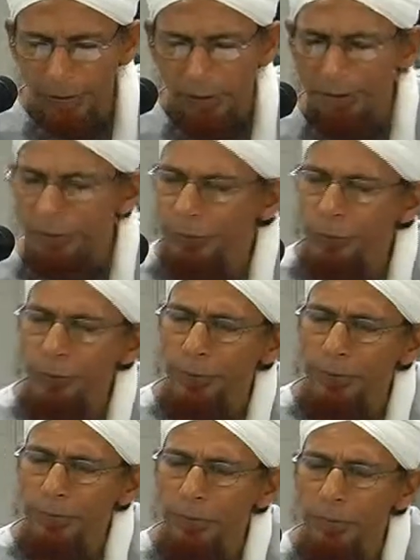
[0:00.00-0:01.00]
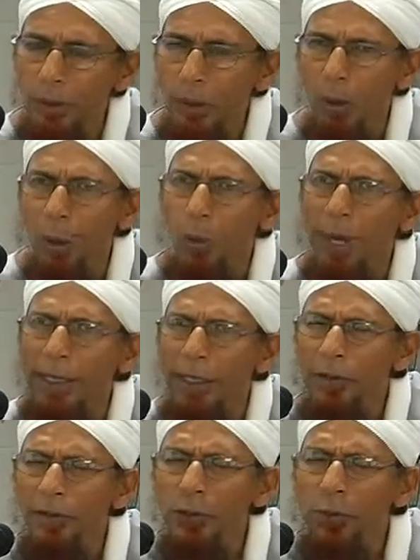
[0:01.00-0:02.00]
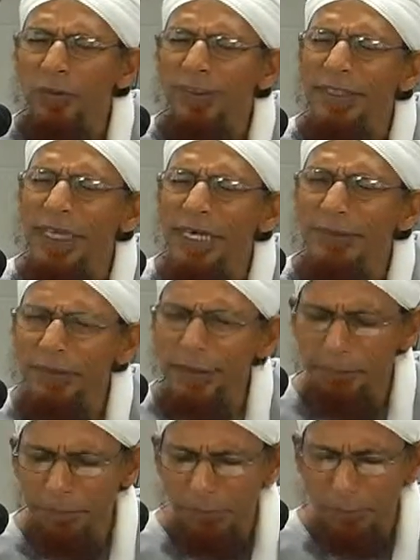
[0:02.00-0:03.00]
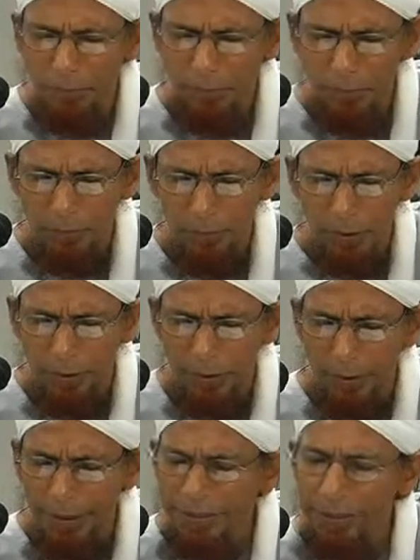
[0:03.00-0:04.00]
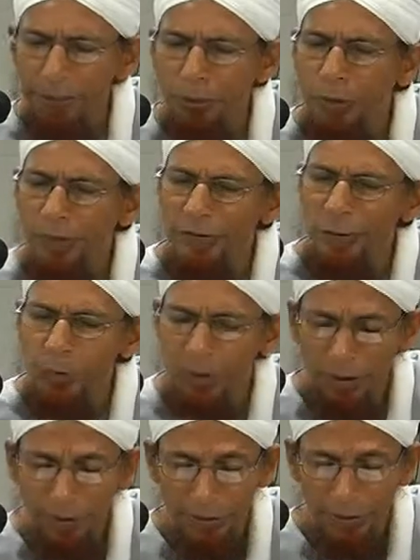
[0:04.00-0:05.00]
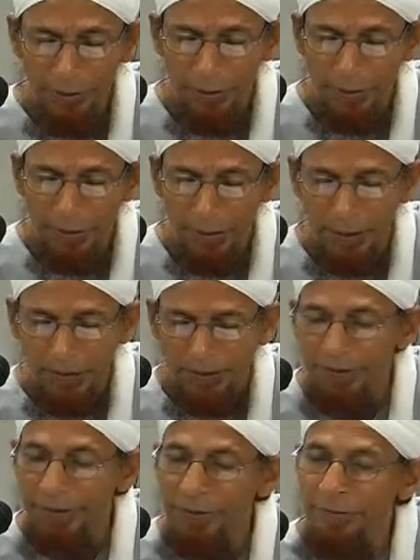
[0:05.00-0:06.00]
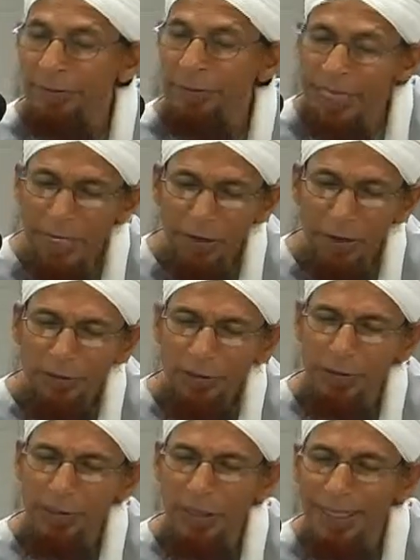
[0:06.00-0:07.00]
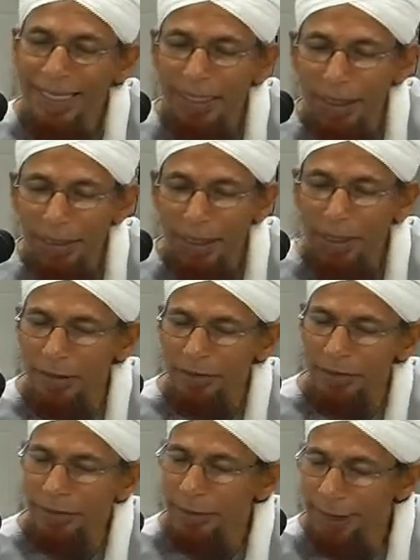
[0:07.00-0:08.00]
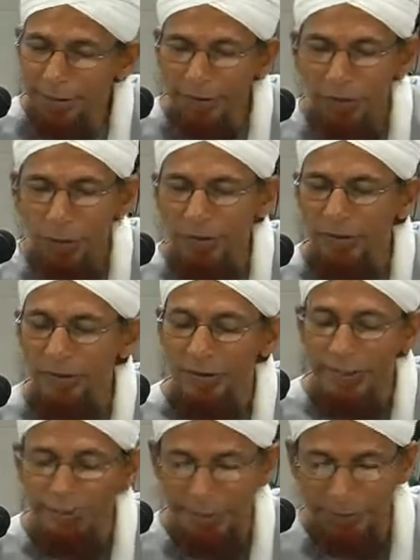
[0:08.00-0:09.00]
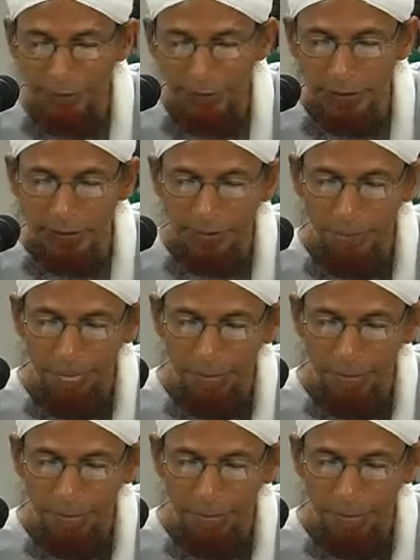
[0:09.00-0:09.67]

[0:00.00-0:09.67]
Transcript: So, while enthusiasm is praiseworthy, sincerity, ikhlas, that is what is demanded.